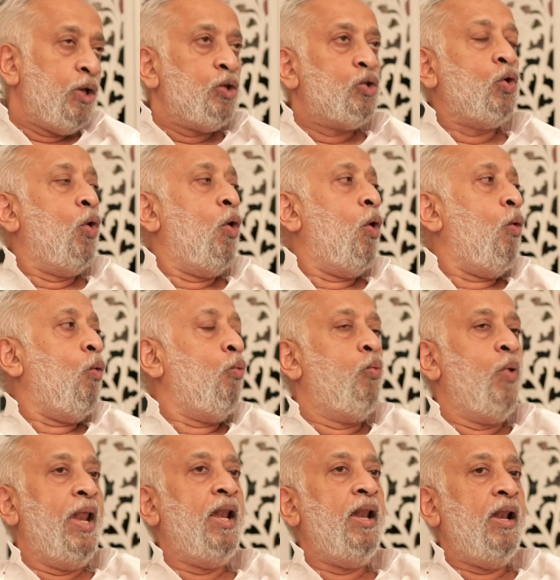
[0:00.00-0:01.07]
So
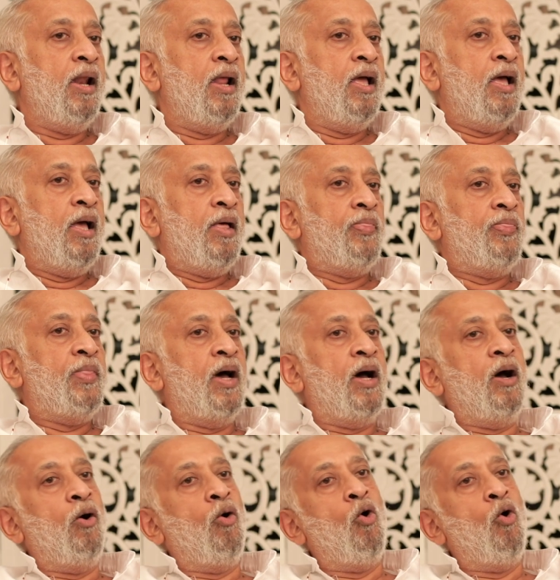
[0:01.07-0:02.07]
will the